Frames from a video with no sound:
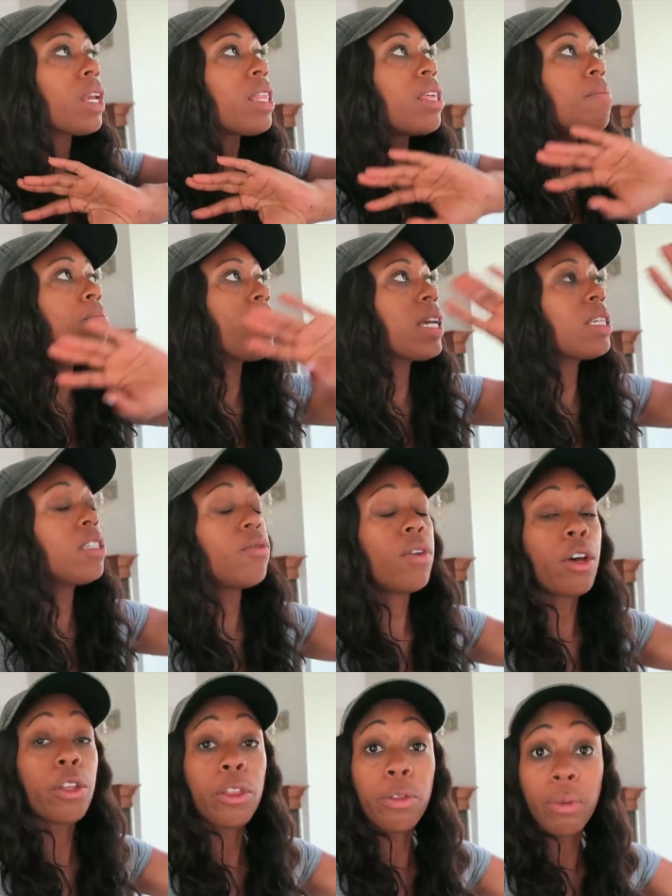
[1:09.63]
the mix of
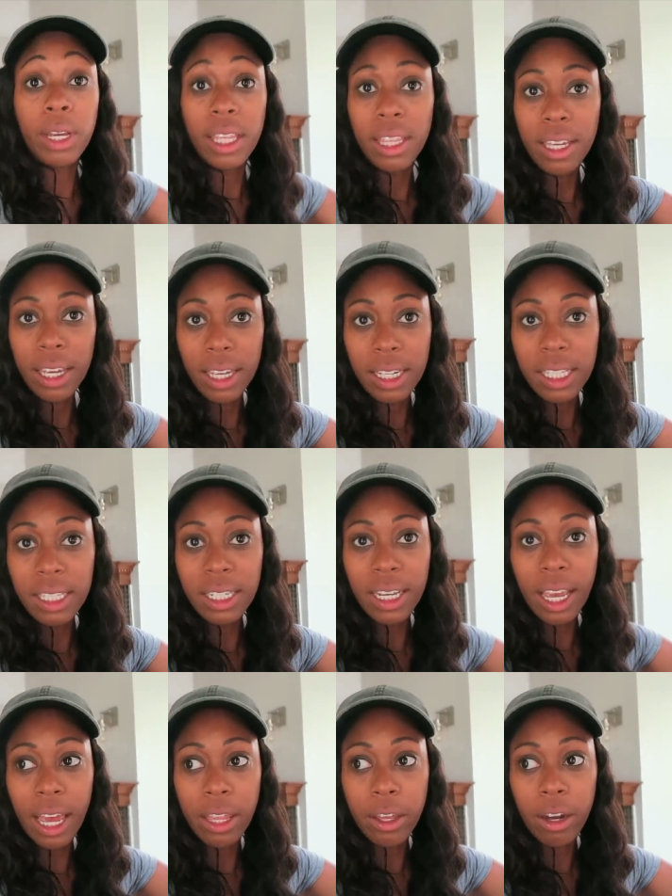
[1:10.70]
all three of the kids
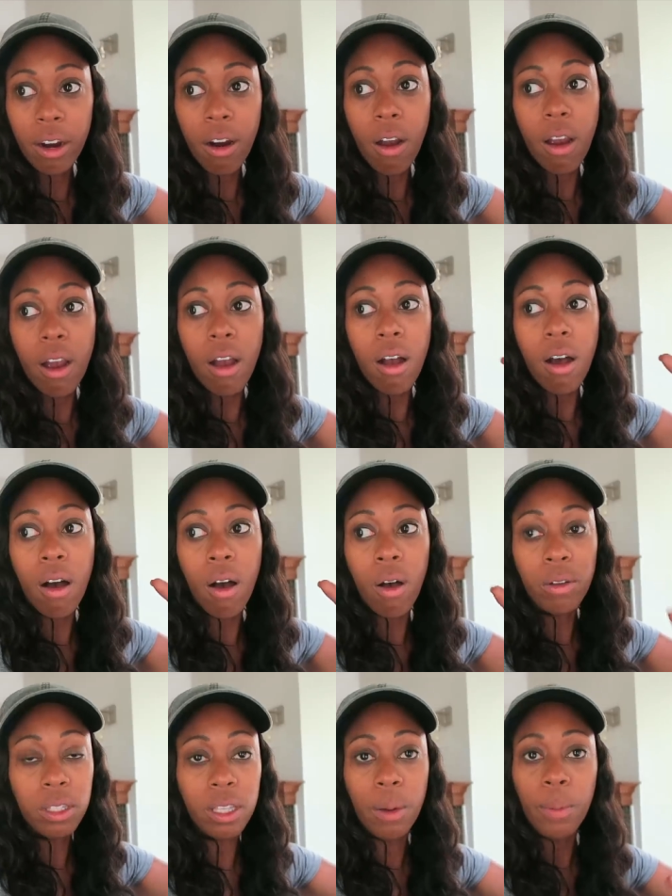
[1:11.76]
together
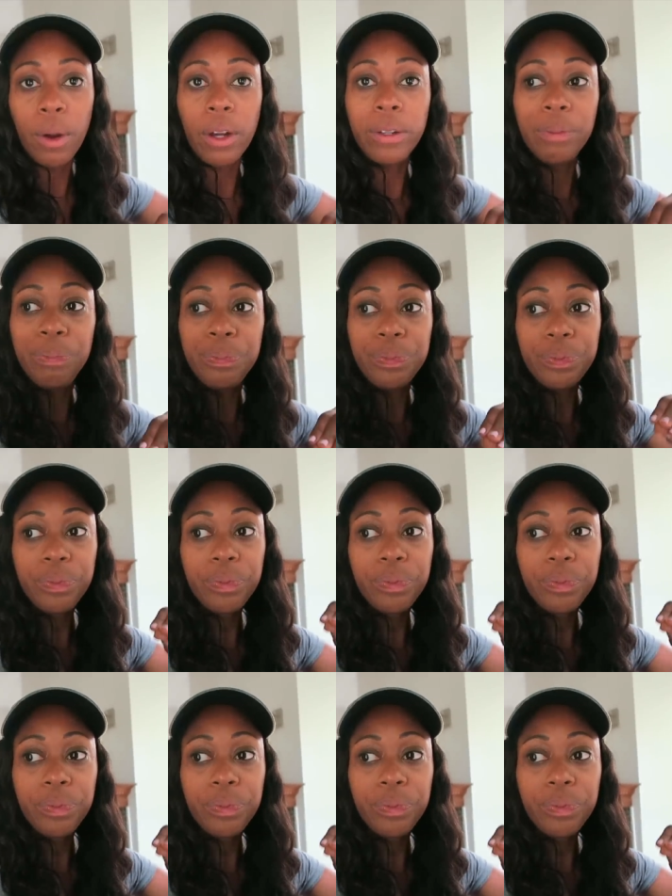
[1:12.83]
all summer,